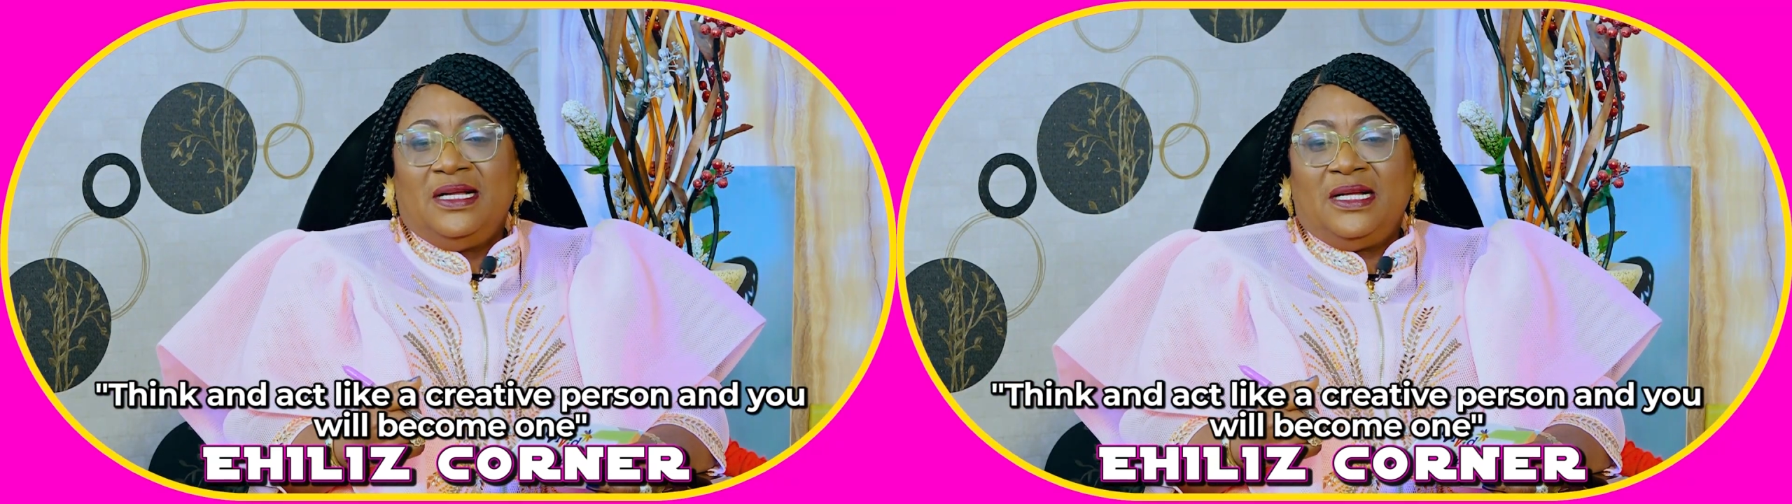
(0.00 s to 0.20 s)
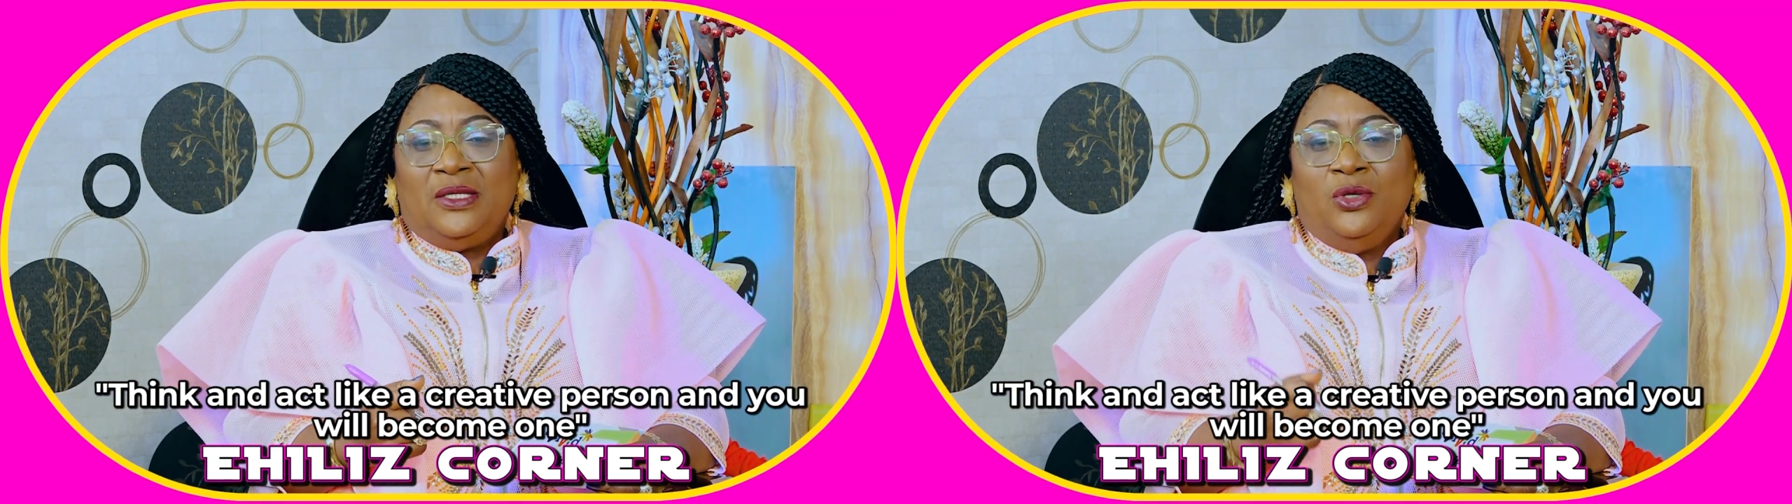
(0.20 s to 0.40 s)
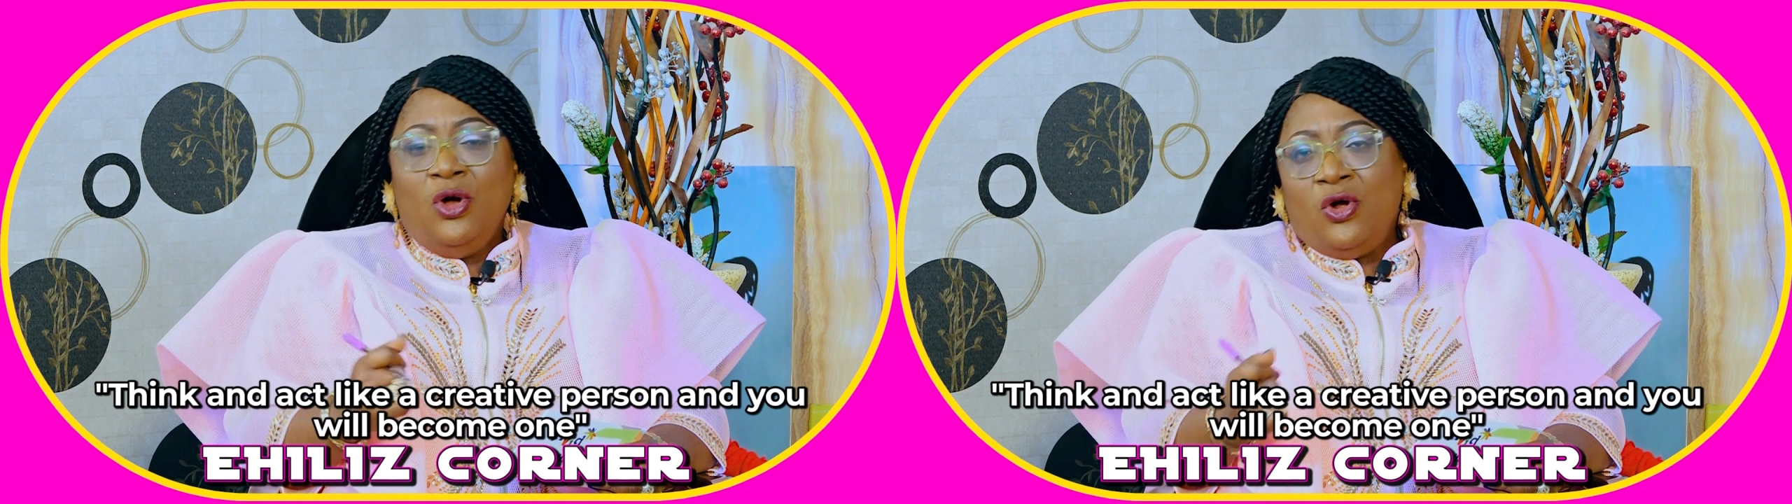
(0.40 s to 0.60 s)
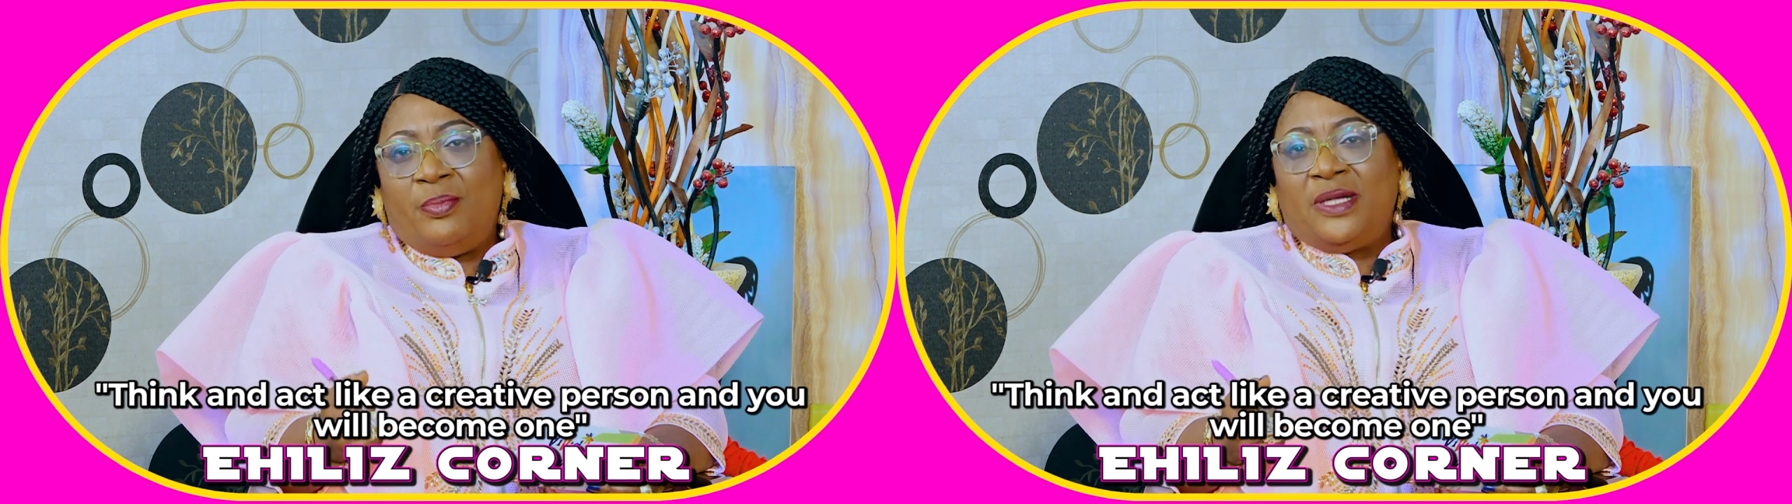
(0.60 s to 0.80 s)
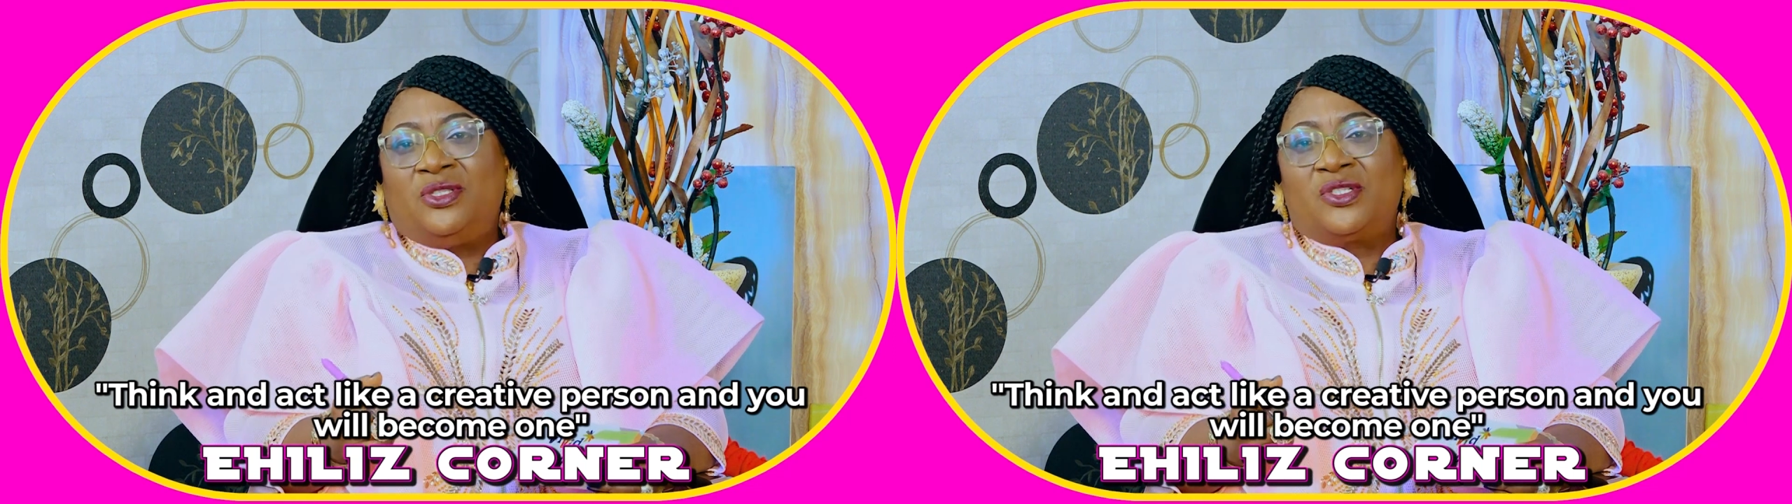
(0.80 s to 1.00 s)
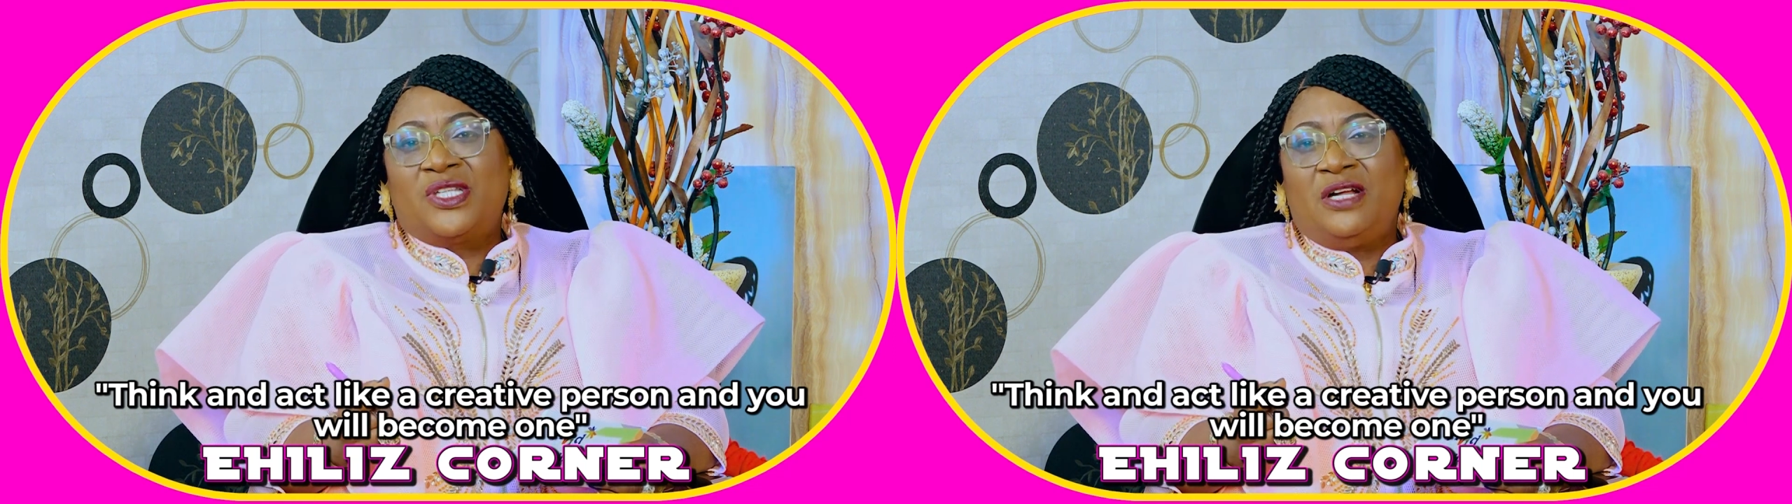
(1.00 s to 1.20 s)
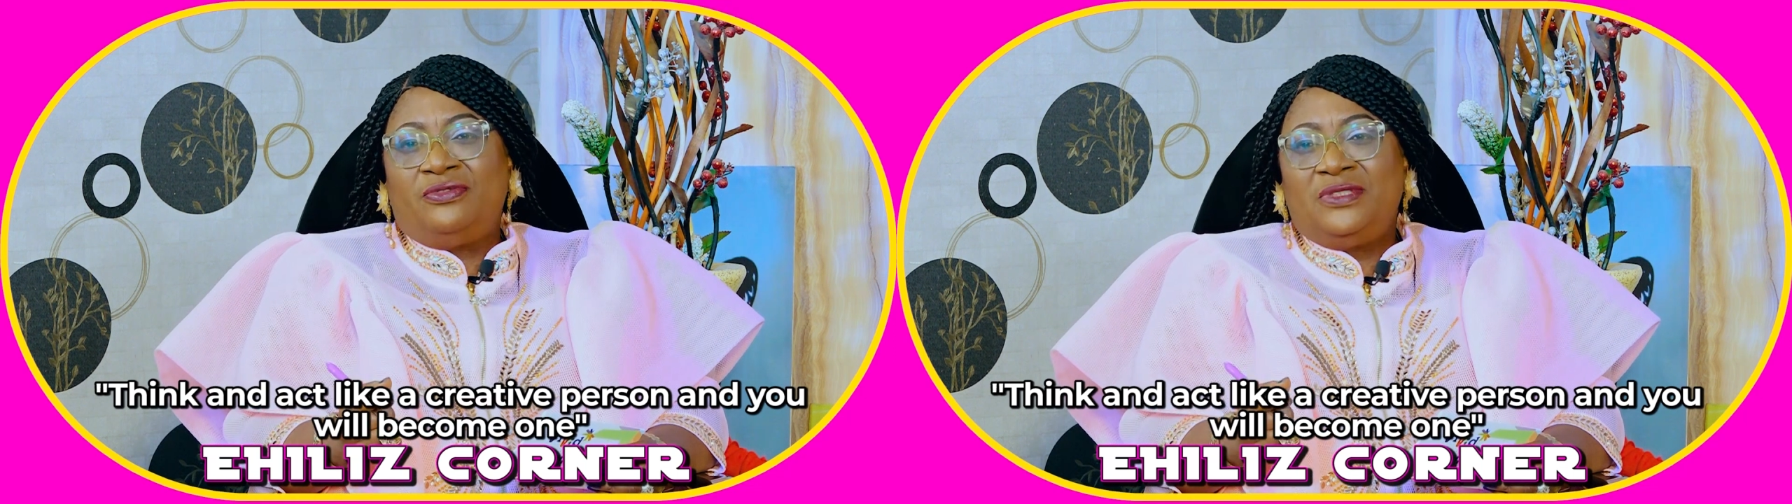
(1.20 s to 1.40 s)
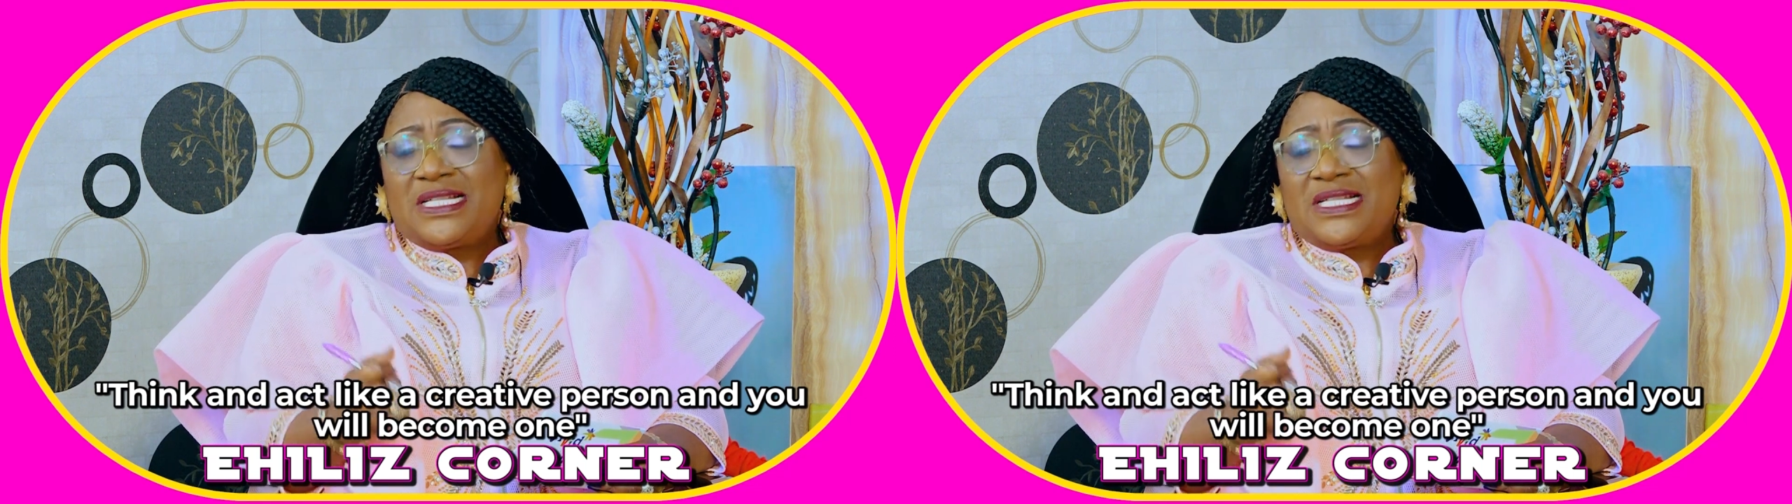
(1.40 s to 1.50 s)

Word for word: uh, low about yourself,